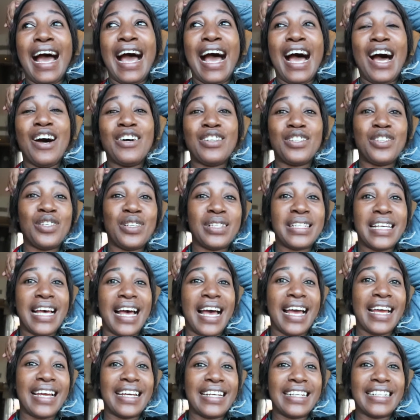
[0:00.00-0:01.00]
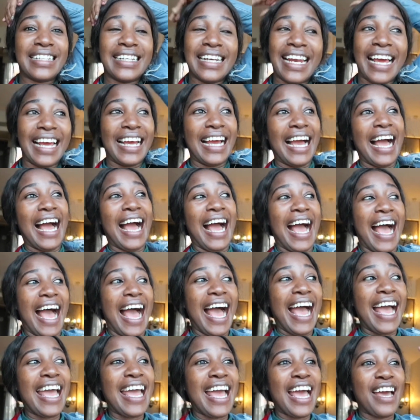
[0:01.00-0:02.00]
I was so tired. Like,
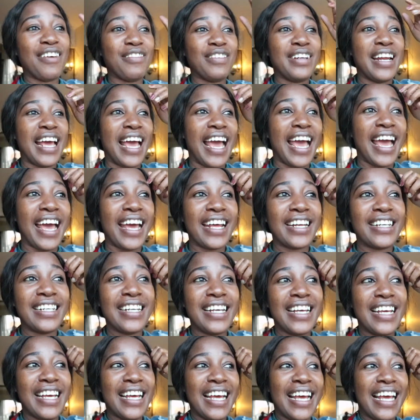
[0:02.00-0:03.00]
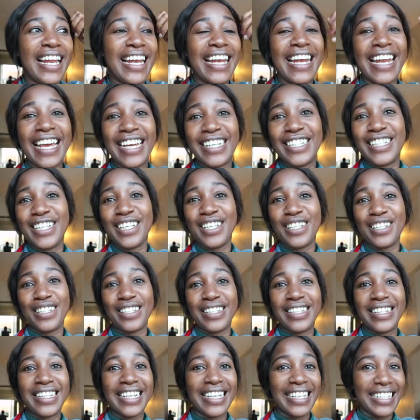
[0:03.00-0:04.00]
I haven't had
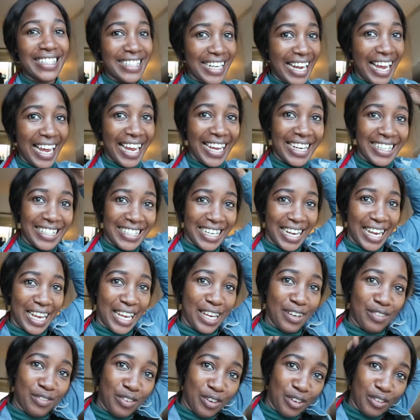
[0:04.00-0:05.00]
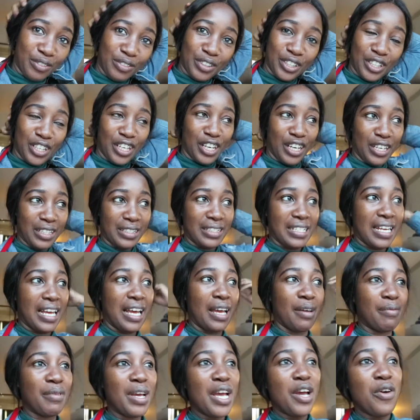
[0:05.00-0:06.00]
lectures the entire day for a very long
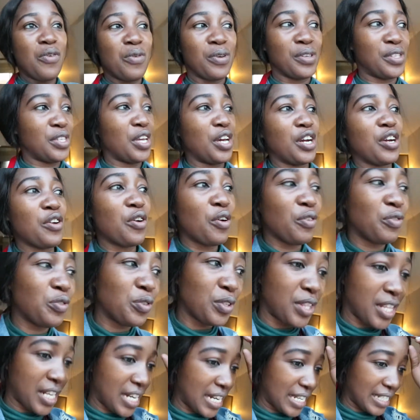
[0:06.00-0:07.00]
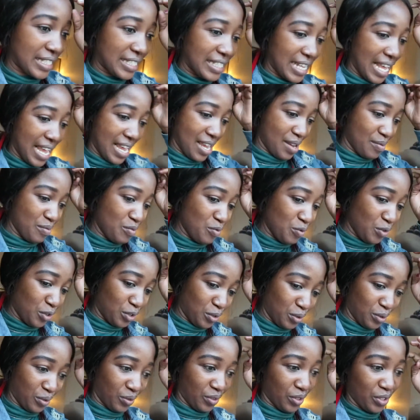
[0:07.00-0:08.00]
time. We started off with an exam, which
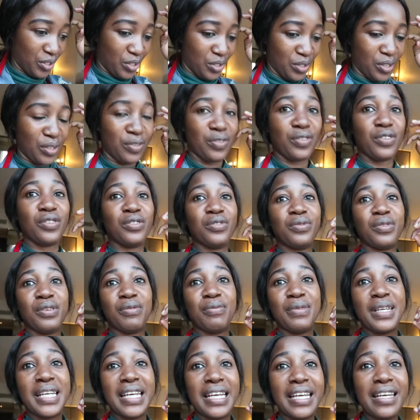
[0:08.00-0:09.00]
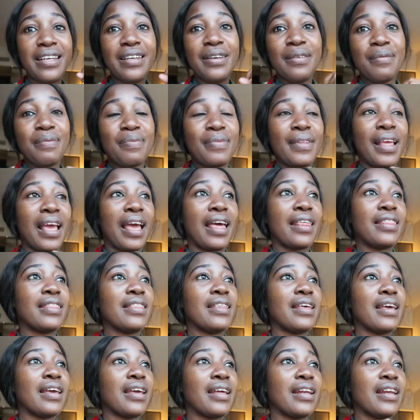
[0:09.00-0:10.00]
was very stressful for me, and
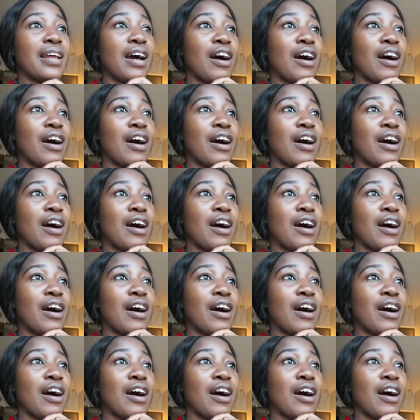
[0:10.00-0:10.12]
then